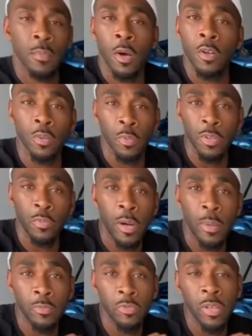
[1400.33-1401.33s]
Only reason why
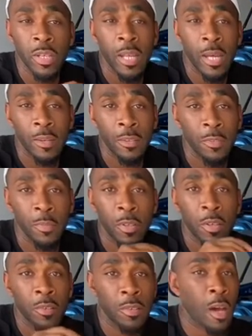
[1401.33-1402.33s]
I'm drinking out of it is
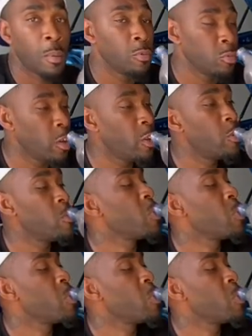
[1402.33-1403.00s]
because it's almost gone.